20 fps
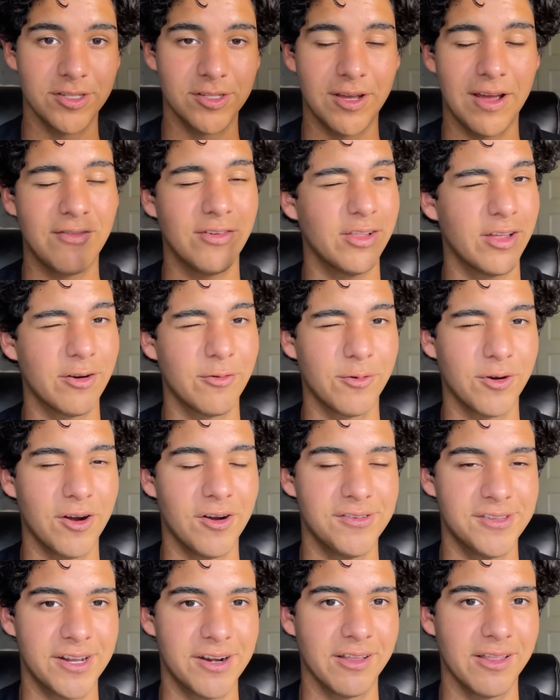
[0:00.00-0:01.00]
So I have a lot of
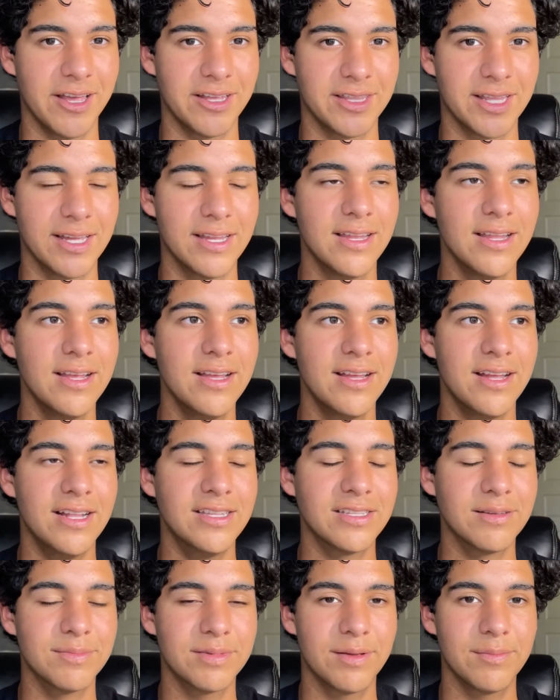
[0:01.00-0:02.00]
cards that are like that. And
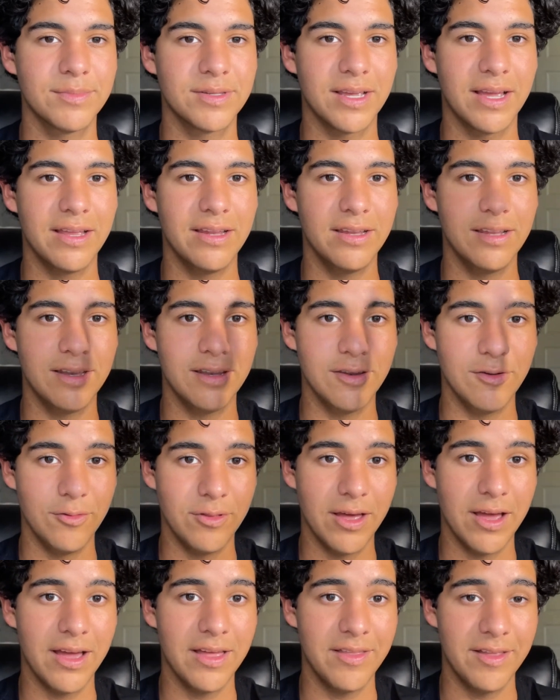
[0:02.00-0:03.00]
sometimes I do
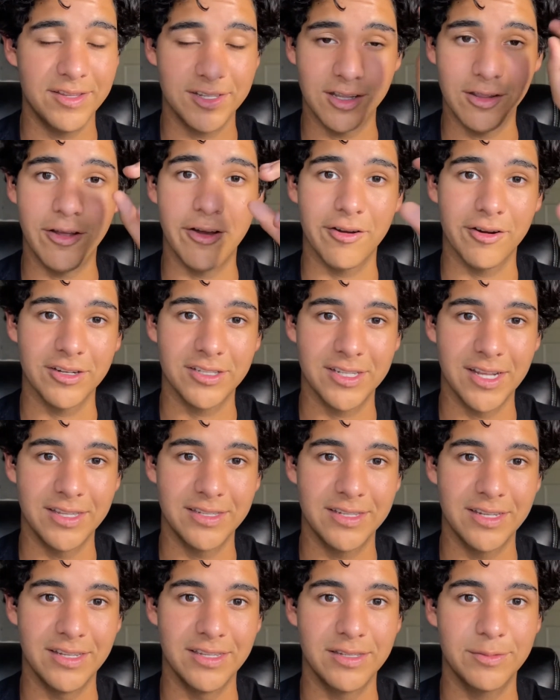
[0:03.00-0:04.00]
that and it's a longer
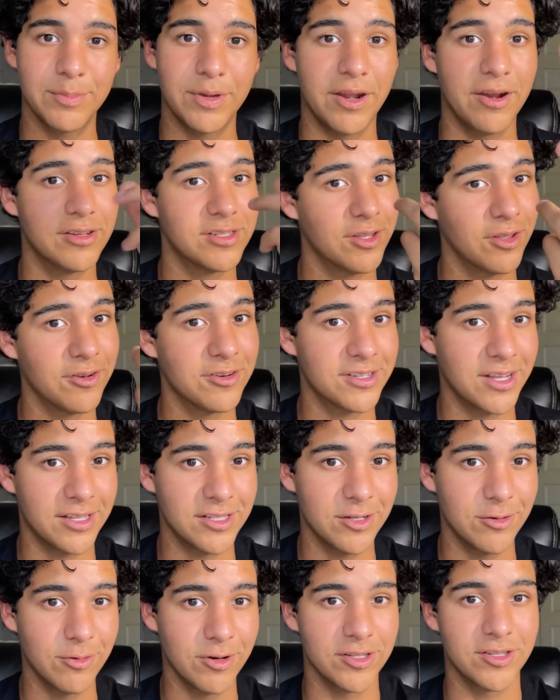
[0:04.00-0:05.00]
sentence, but I still understand
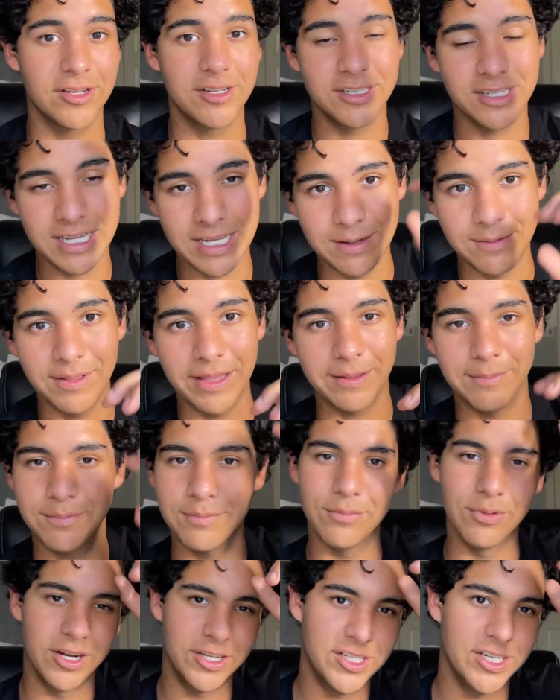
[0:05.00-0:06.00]
2 words. So I just keep like
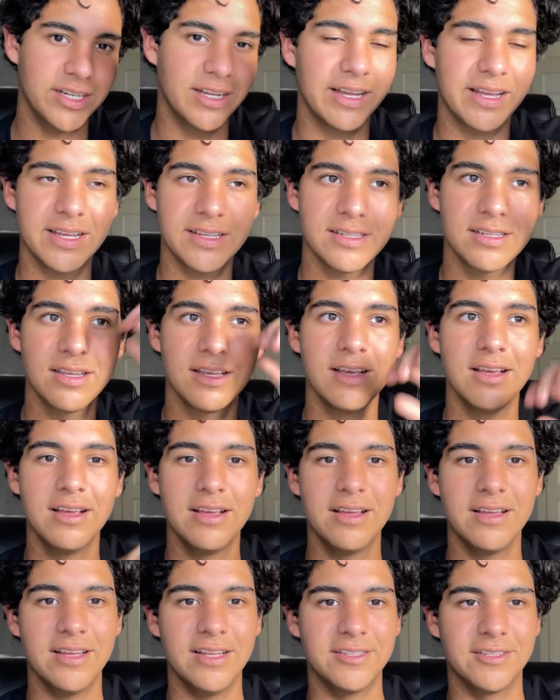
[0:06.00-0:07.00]
bridging, I guess,
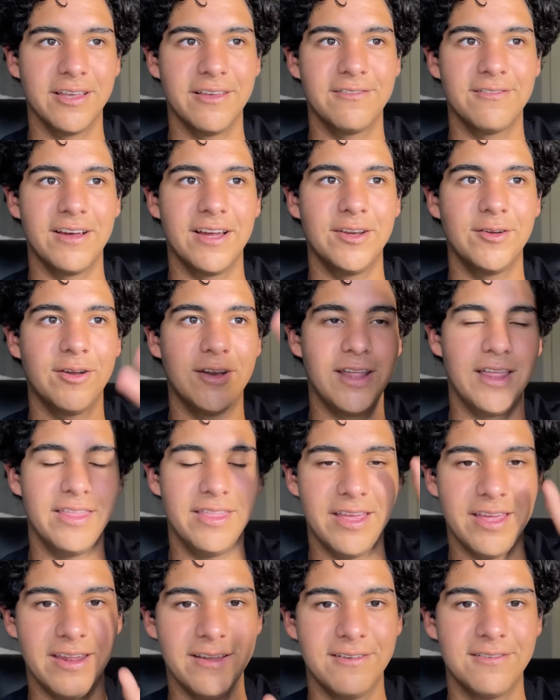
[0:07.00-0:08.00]
until I find one, and
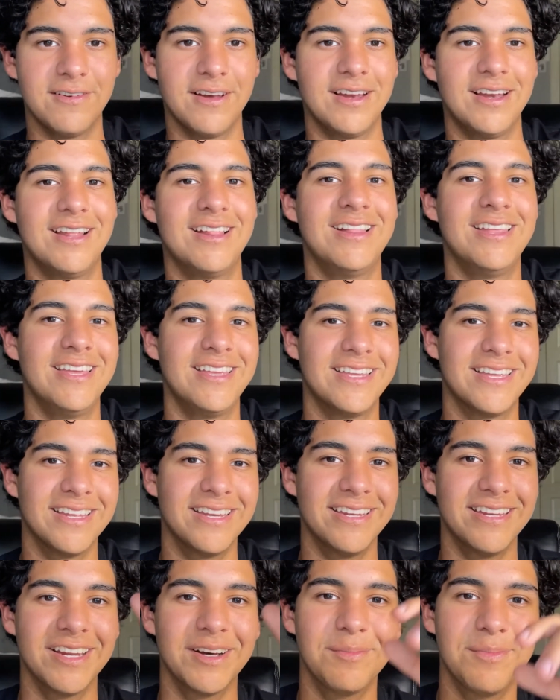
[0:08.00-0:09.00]
then I finally
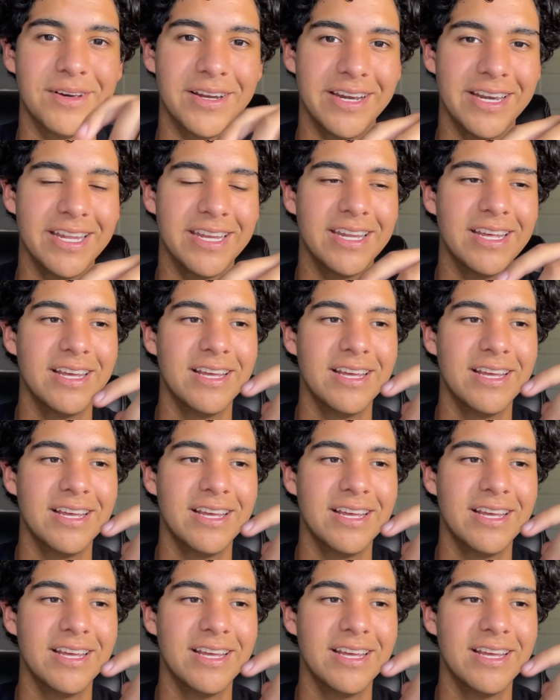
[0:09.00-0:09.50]
can, put it in.